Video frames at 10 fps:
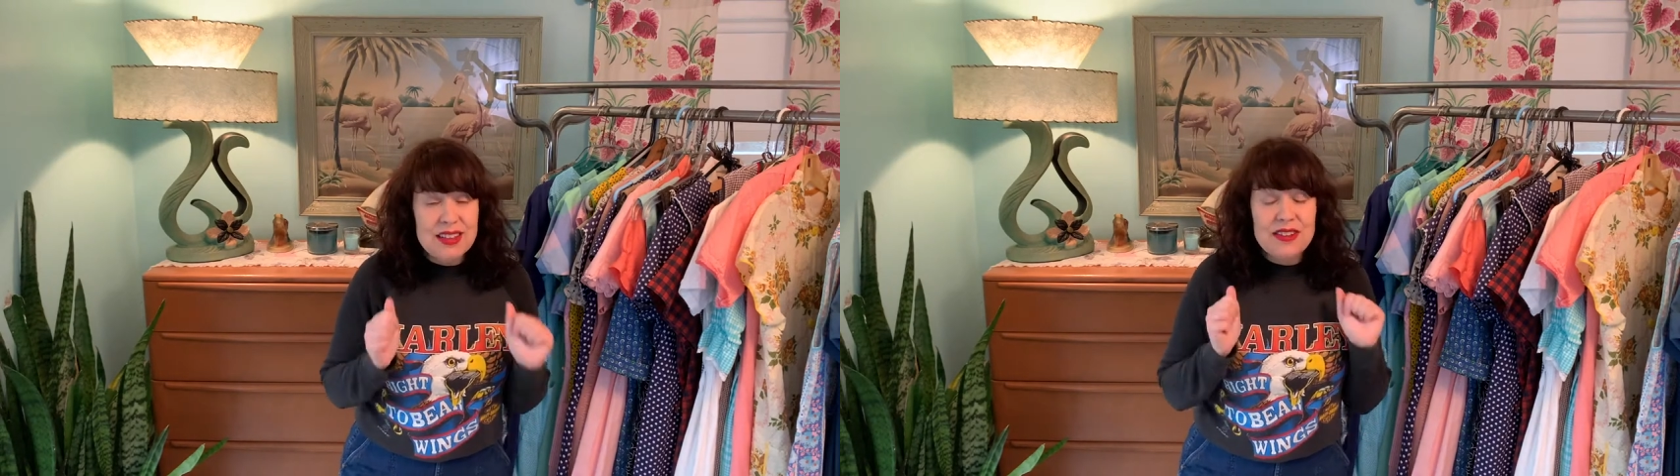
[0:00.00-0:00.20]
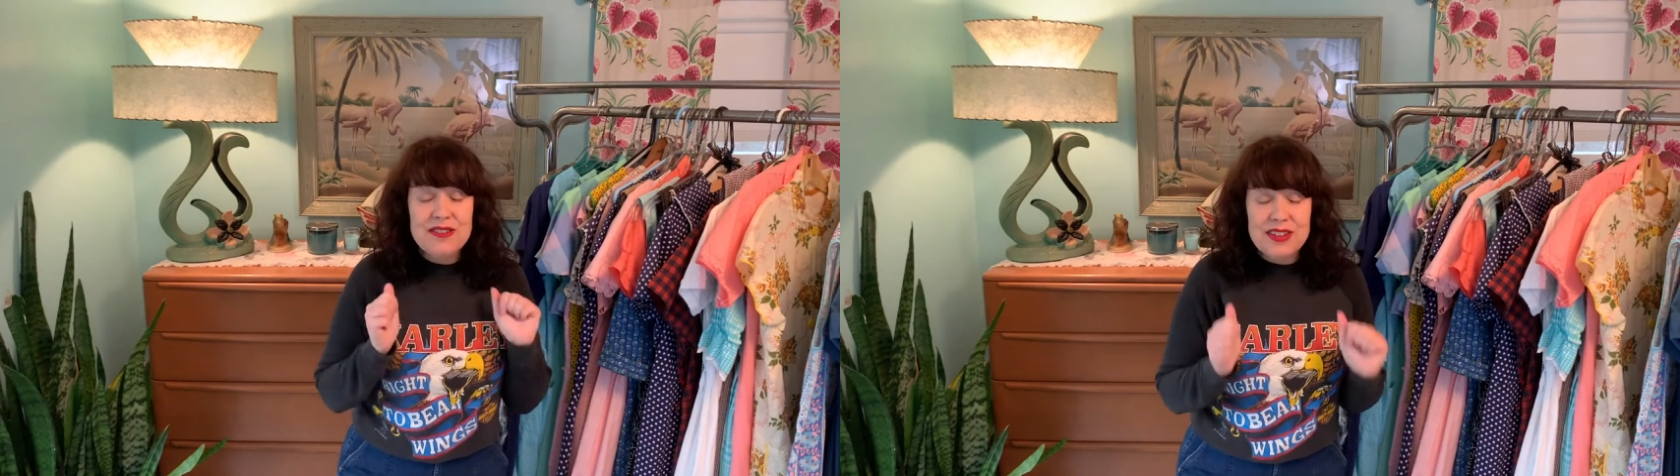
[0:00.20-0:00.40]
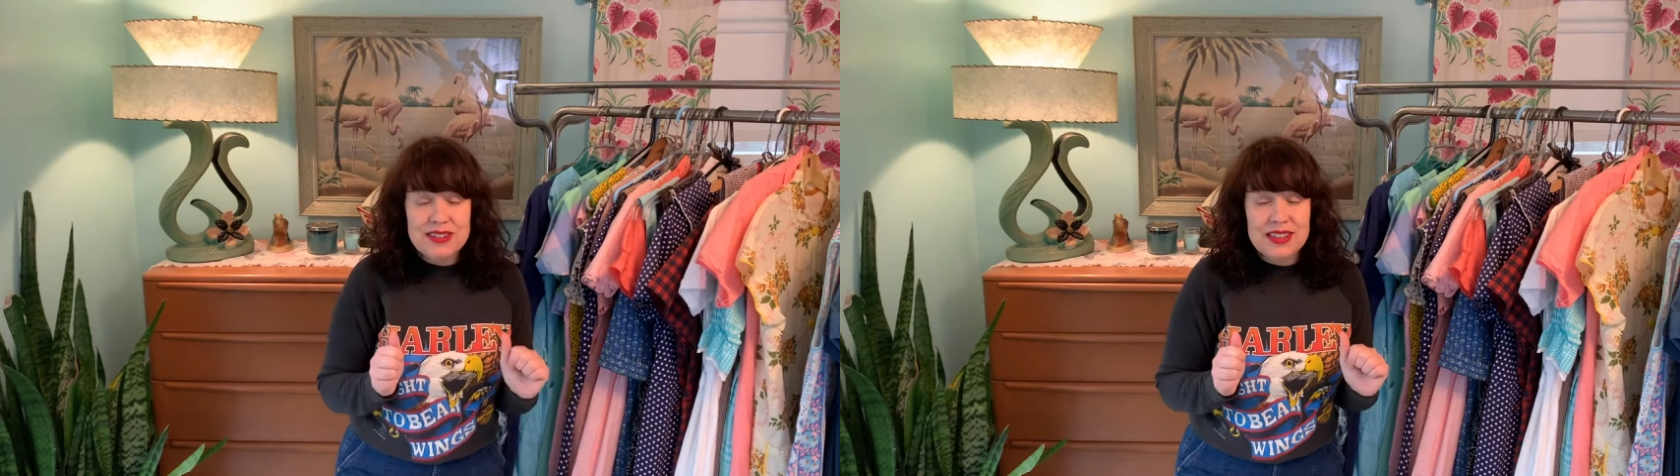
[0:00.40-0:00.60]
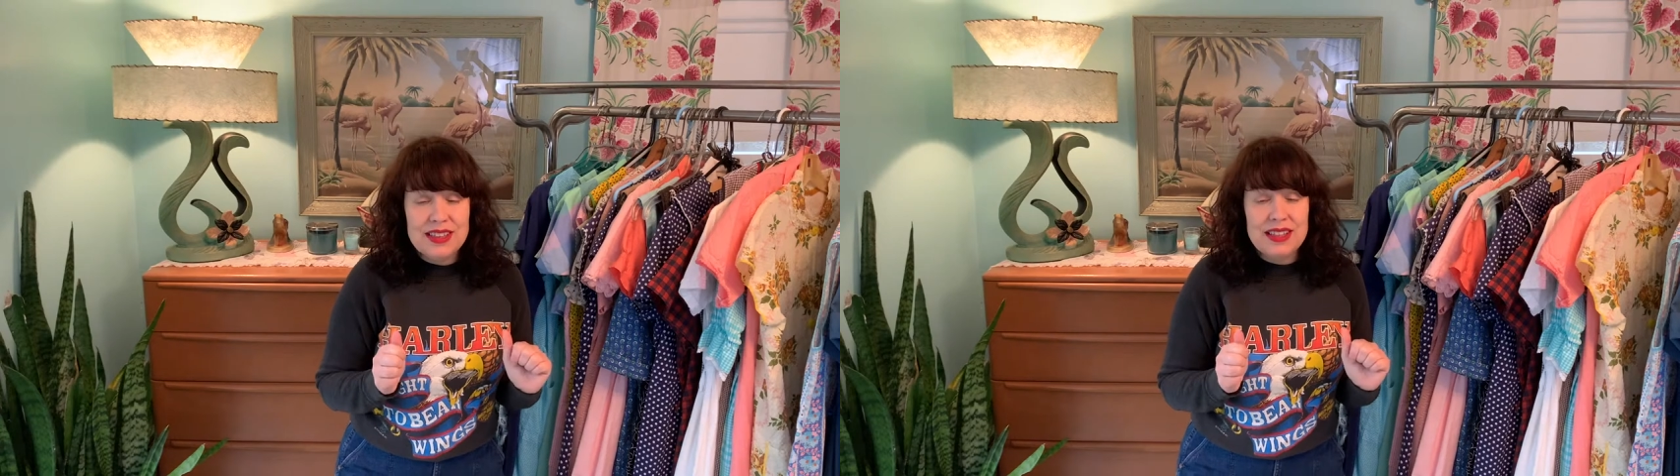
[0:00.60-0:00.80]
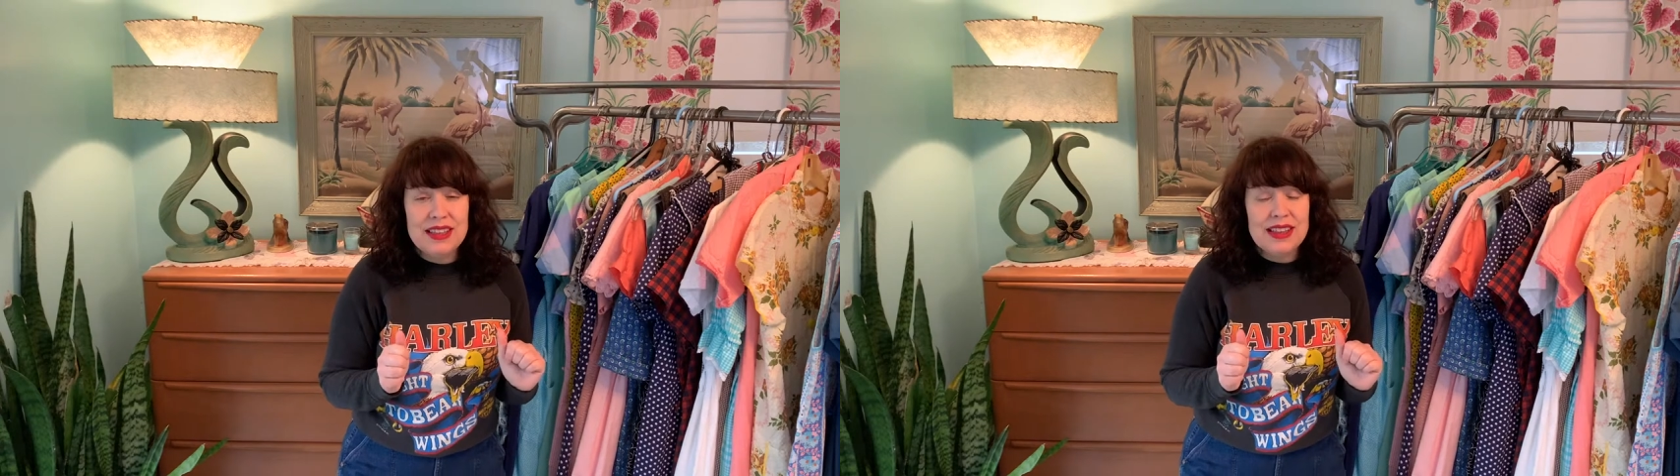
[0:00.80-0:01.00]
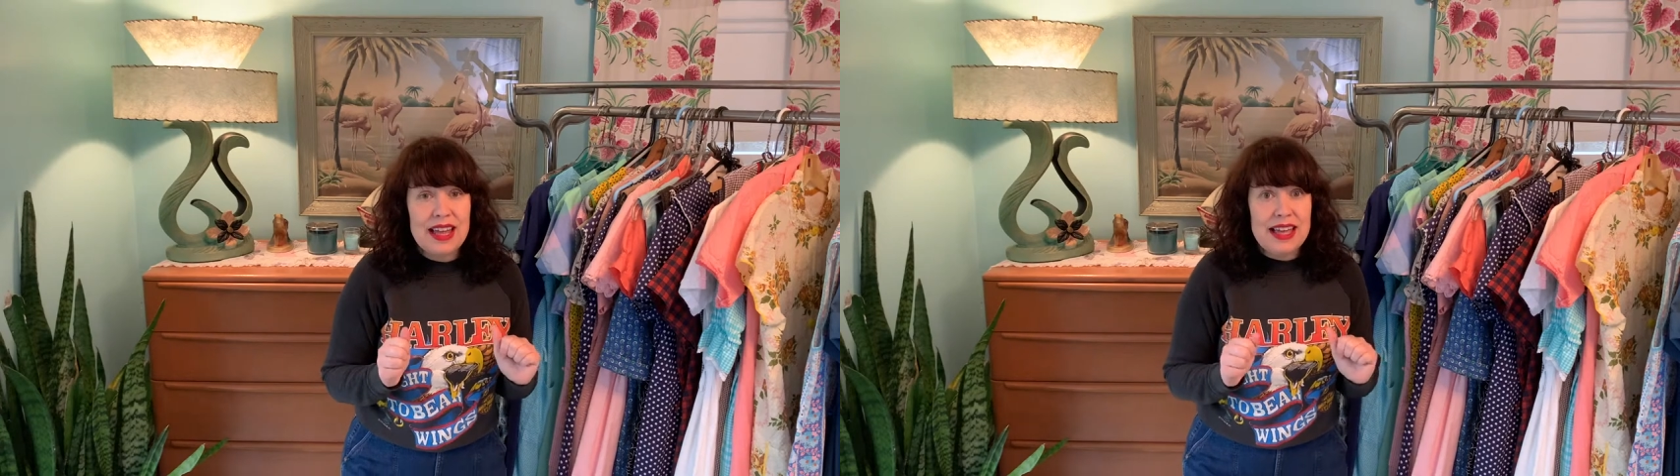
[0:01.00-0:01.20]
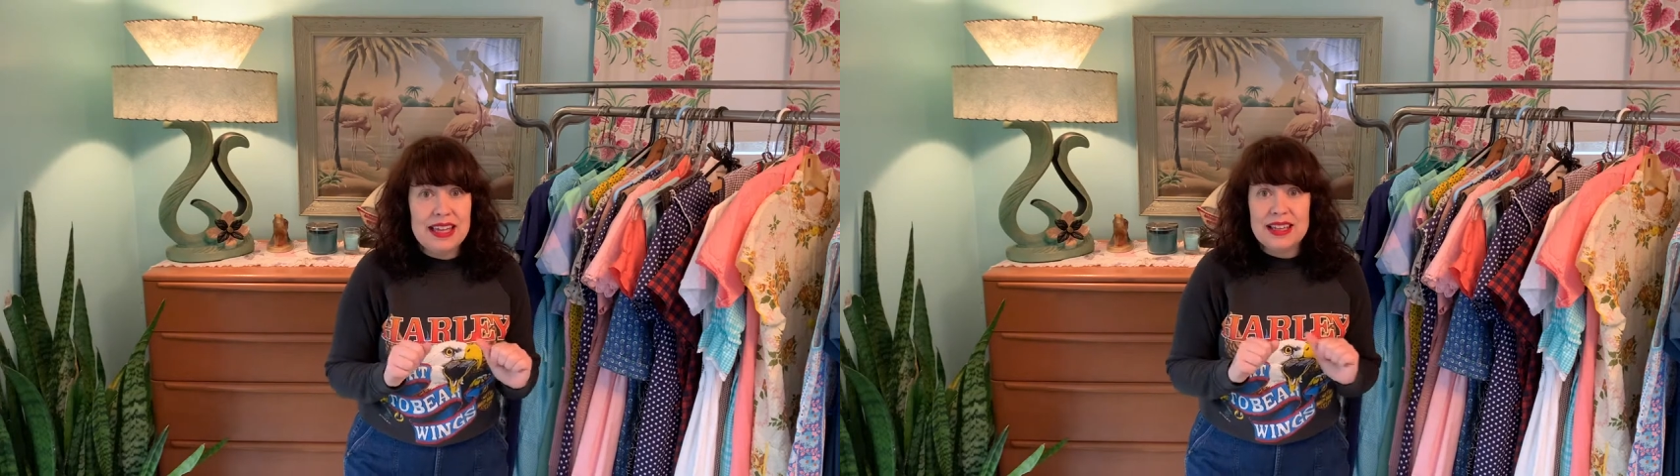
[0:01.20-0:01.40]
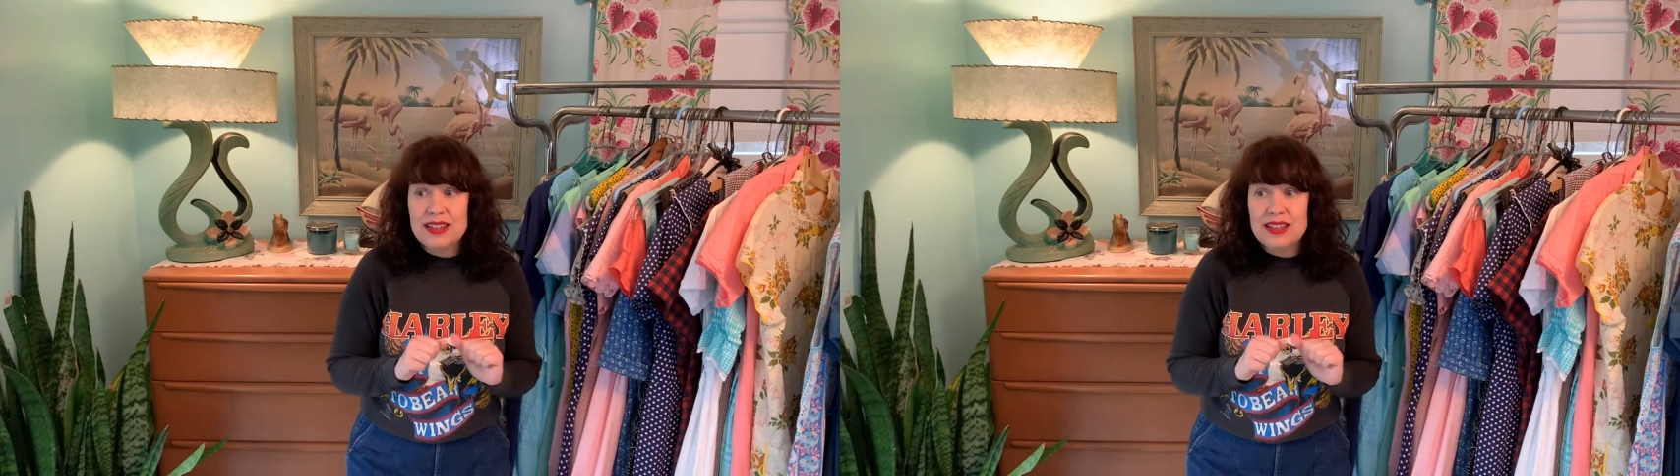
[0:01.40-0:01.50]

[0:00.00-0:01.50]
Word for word: visit like